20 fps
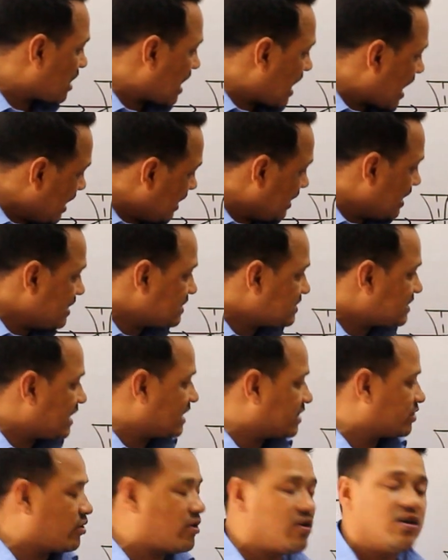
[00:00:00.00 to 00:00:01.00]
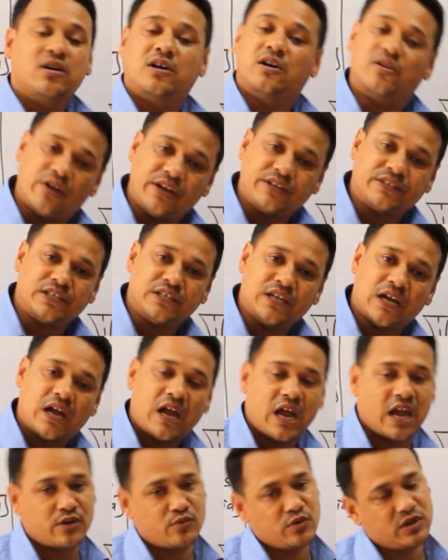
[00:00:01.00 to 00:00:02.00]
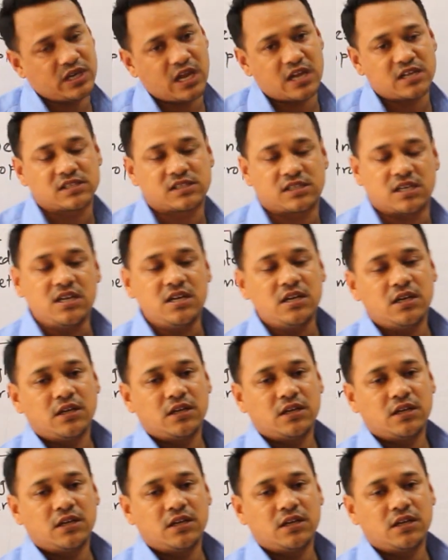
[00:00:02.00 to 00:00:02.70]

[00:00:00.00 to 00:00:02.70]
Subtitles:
eye lens and the retina, and we can see